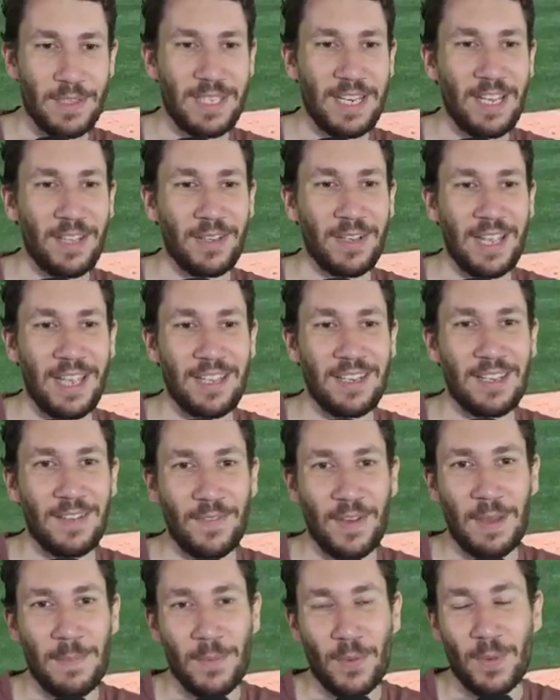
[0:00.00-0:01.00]
Taylor. And if
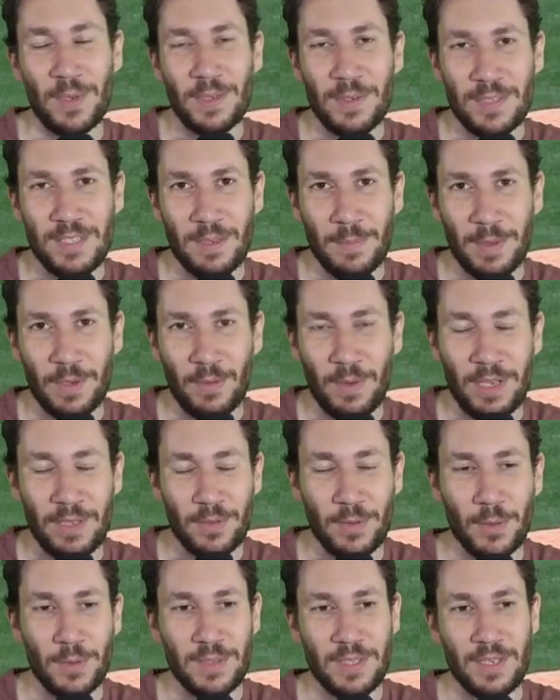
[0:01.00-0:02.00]
I'm Berríos, I'm like, great,
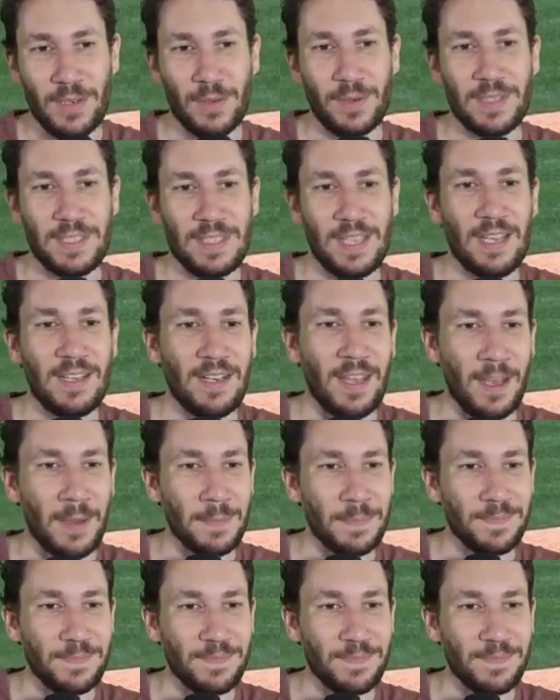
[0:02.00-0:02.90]
throw a sinker inside now.